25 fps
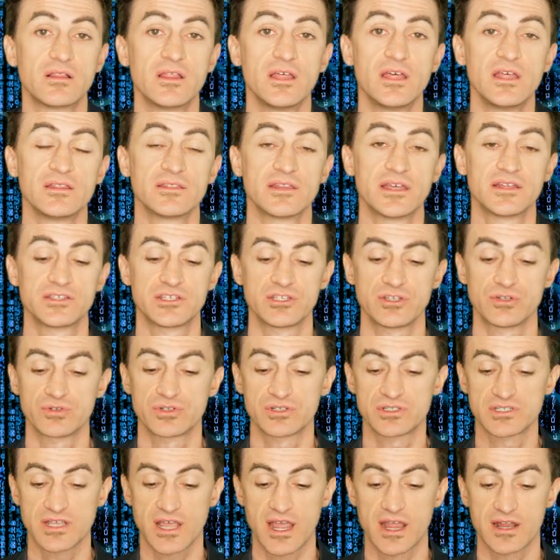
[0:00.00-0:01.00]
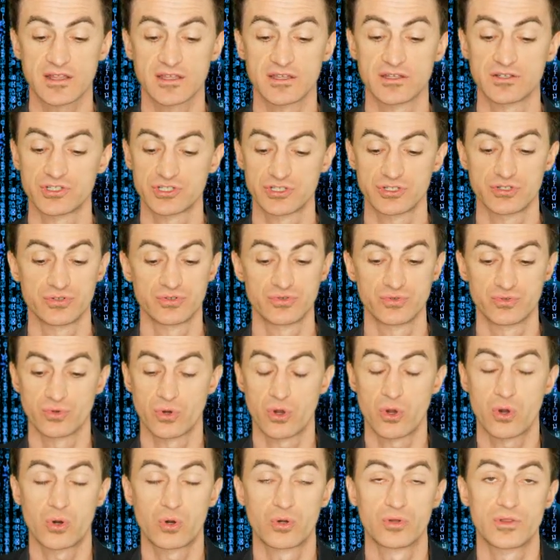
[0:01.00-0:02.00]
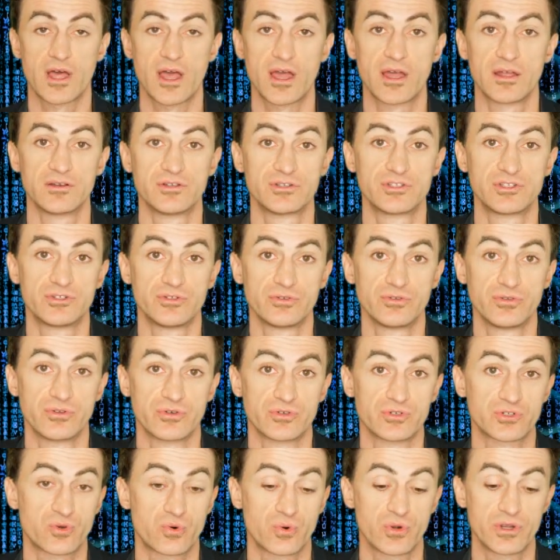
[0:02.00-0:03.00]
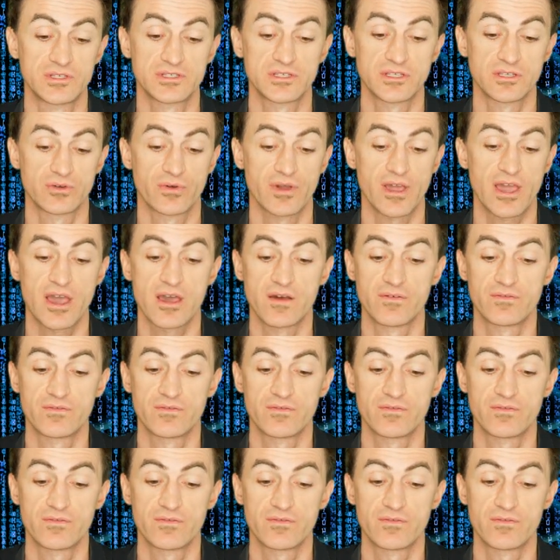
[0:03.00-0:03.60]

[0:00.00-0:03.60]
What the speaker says: That's you deciding to hold on to those coins that you have.